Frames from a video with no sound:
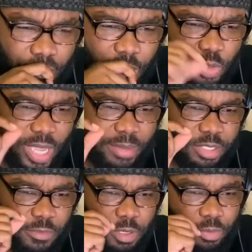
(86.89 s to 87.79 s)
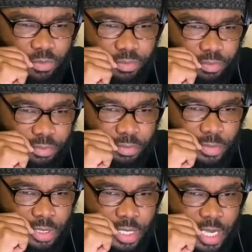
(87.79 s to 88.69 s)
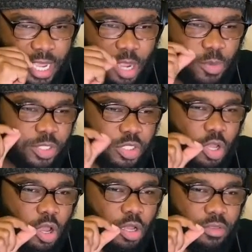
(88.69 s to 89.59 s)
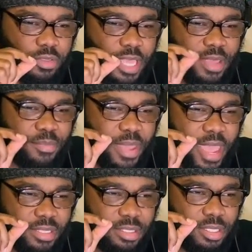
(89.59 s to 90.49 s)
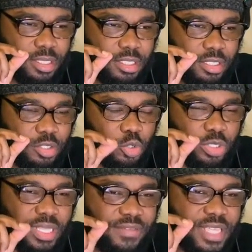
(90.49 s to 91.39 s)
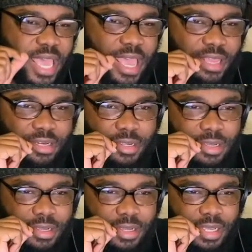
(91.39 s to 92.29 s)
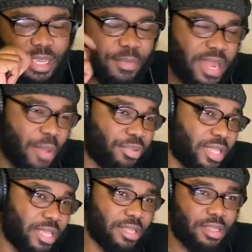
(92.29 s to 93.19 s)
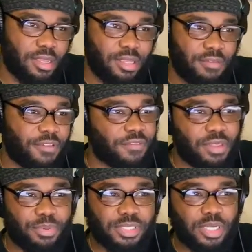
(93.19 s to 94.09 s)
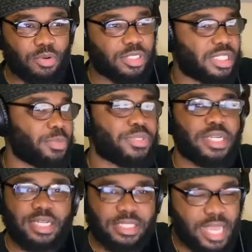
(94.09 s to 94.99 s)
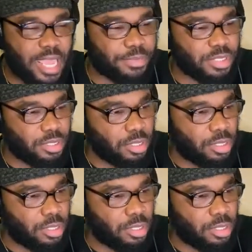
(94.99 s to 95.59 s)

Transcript: Two games in a row. And we saw the impact Jordan Davis had. He may not play 50% or 60% of the snaps,